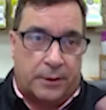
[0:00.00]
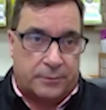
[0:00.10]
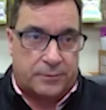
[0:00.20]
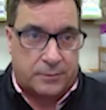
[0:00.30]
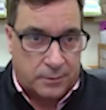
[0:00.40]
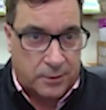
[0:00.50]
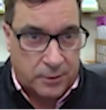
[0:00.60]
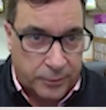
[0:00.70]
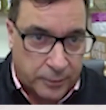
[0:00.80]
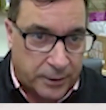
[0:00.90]
is
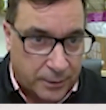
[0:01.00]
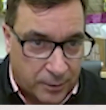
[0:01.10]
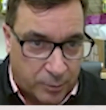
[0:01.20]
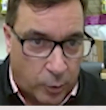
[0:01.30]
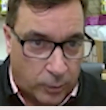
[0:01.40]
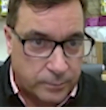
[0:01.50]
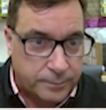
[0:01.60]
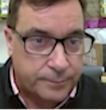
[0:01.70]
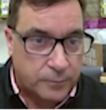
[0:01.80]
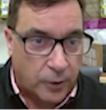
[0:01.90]
clearly important,
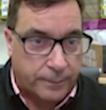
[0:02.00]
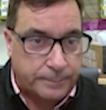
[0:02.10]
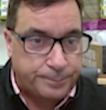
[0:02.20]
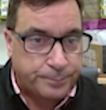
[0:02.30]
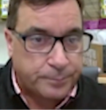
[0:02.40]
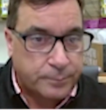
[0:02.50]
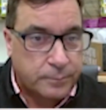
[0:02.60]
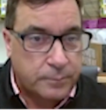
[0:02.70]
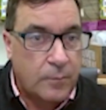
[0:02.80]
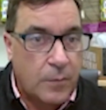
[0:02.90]
right?
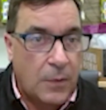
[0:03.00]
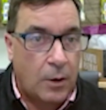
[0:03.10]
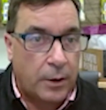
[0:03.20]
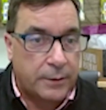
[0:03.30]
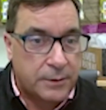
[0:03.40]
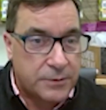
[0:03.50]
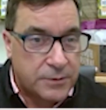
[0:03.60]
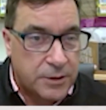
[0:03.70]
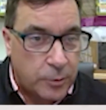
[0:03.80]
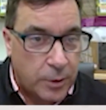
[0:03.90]
All right, let's
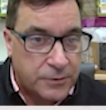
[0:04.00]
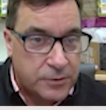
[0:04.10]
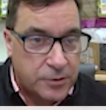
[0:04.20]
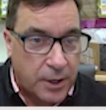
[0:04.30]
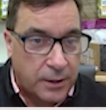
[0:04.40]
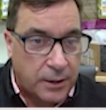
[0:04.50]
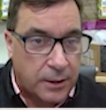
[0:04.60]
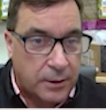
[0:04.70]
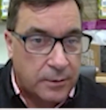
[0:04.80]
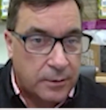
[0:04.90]
see who else is checking
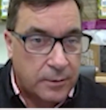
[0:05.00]
in.